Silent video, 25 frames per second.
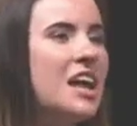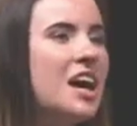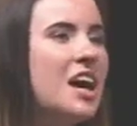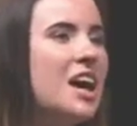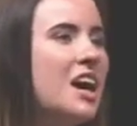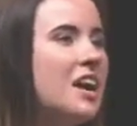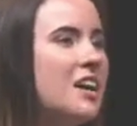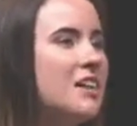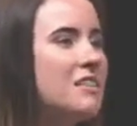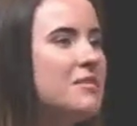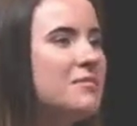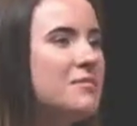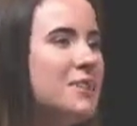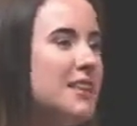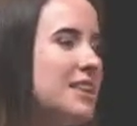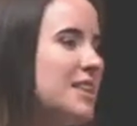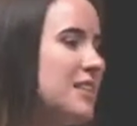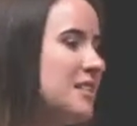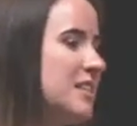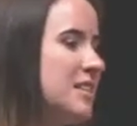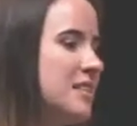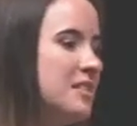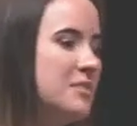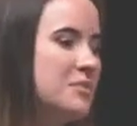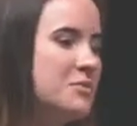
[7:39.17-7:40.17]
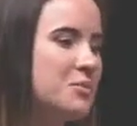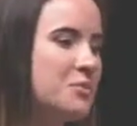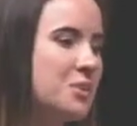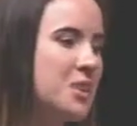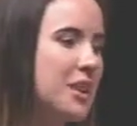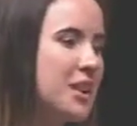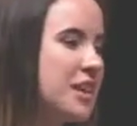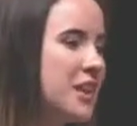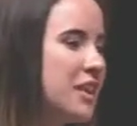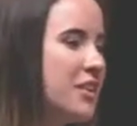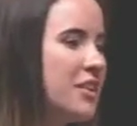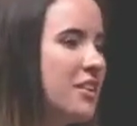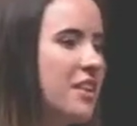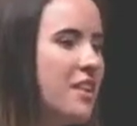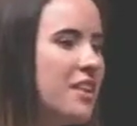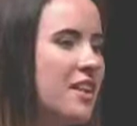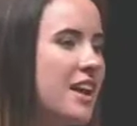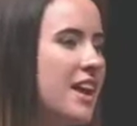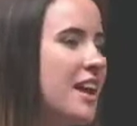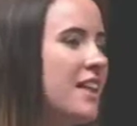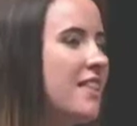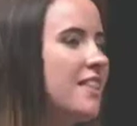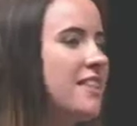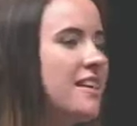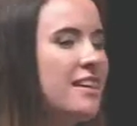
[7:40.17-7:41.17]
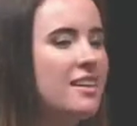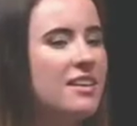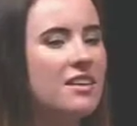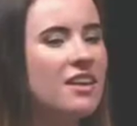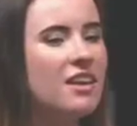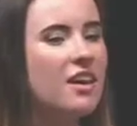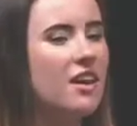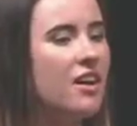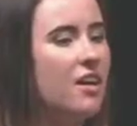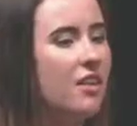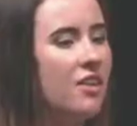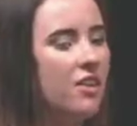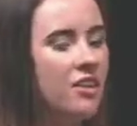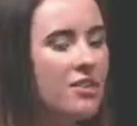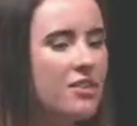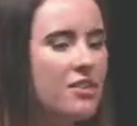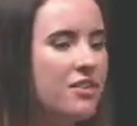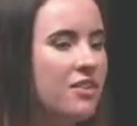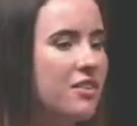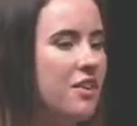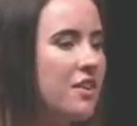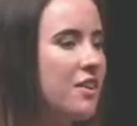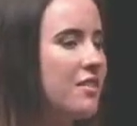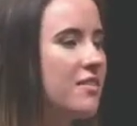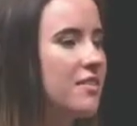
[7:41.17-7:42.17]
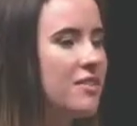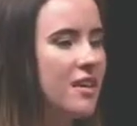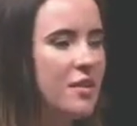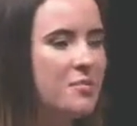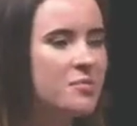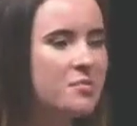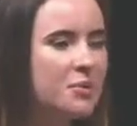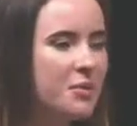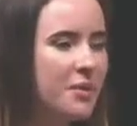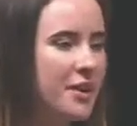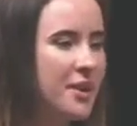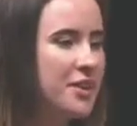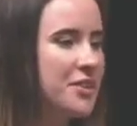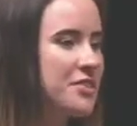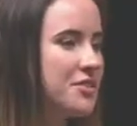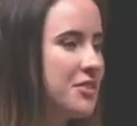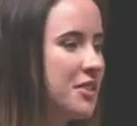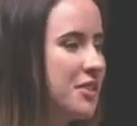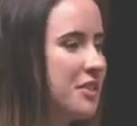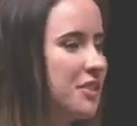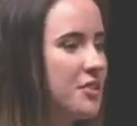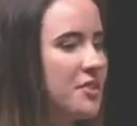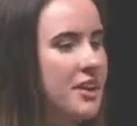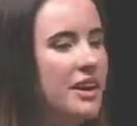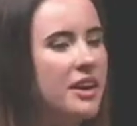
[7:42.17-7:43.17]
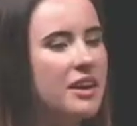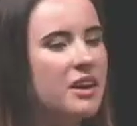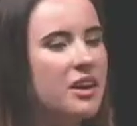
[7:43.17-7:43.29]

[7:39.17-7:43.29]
I'll be working on that, and then I'll also, at some point during the week,